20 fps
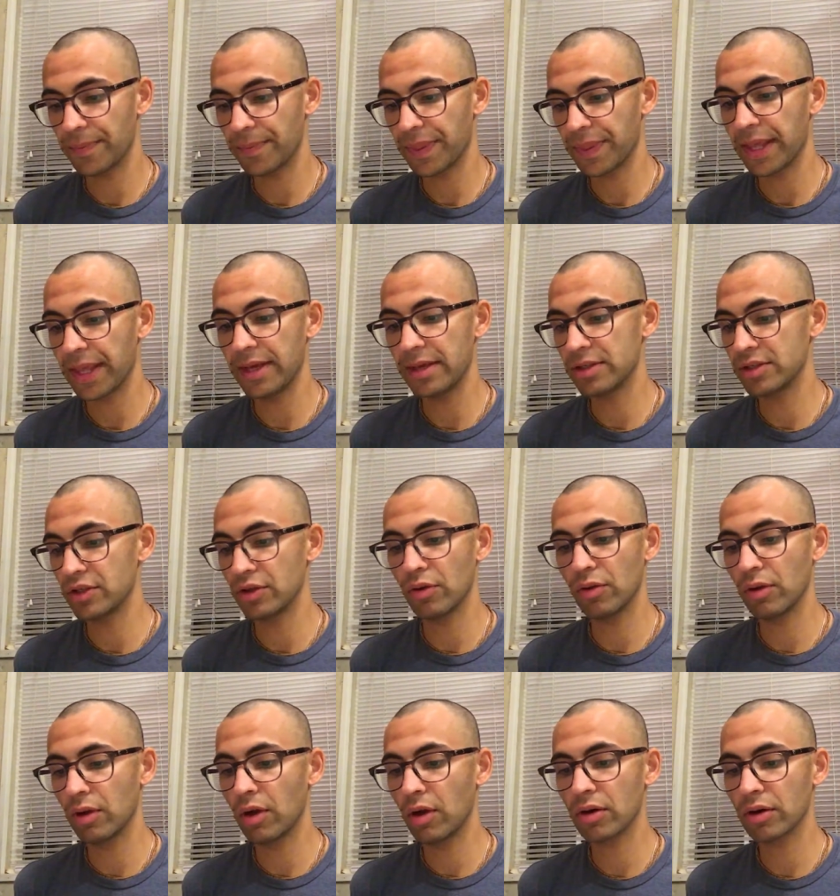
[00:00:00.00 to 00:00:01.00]
He is no
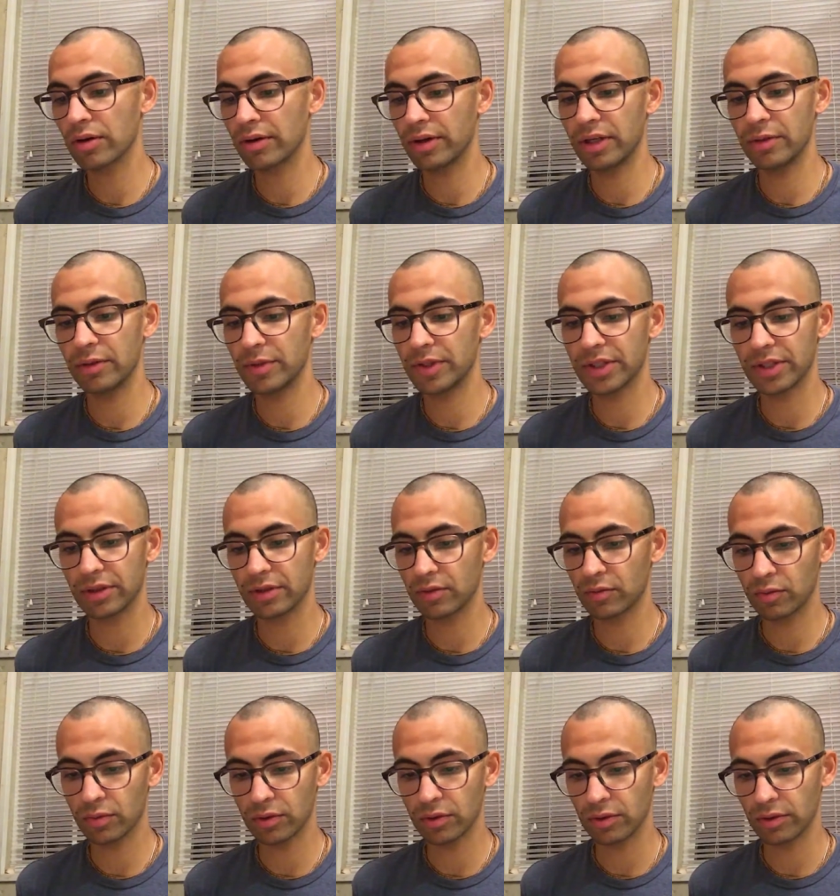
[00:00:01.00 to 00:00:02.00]
longer in the material
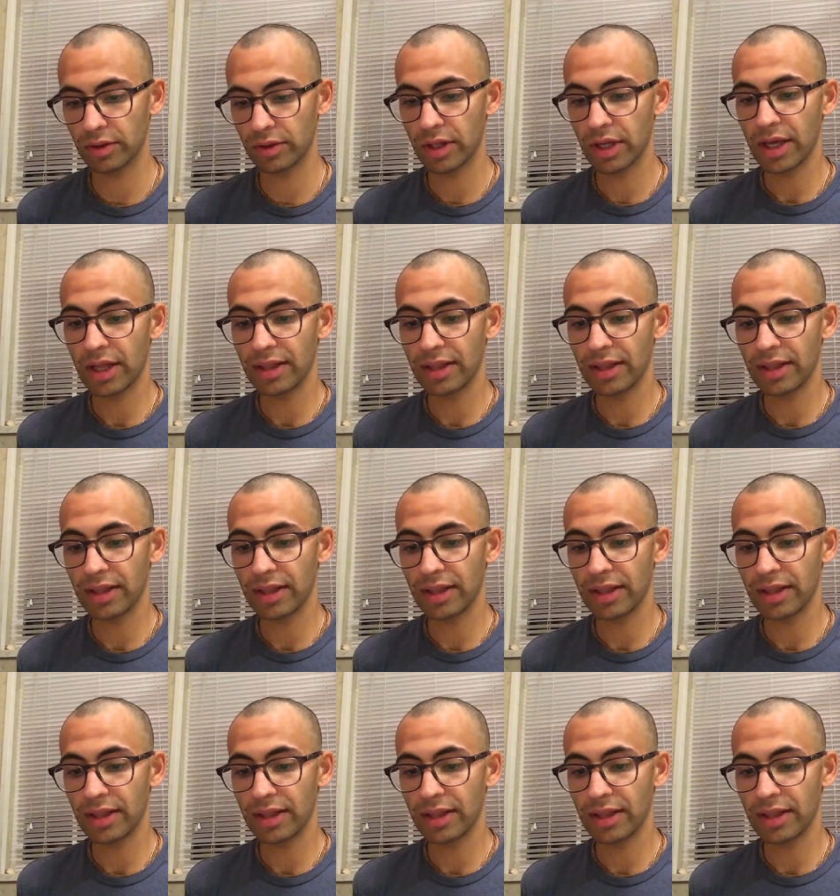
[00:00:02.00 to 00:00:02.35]
world.